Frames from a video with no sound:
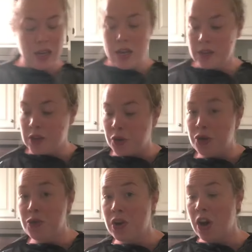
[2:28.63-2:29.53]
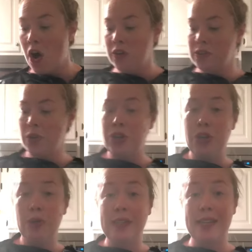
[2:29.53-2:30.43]
So you could also
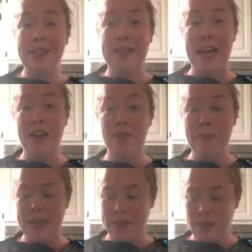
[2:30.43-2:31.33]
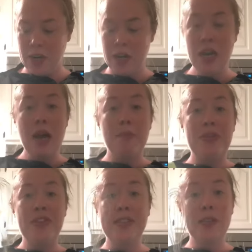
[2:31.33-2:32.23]
use a stand mixer, but
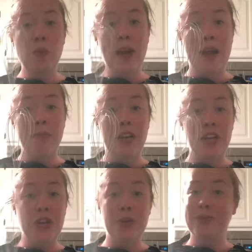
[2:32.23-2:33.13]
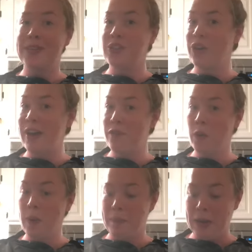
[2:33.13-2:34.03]
this is what I'm going to use. It's great for
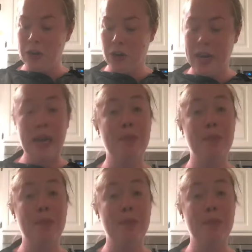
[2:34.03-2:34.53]
whipping cream.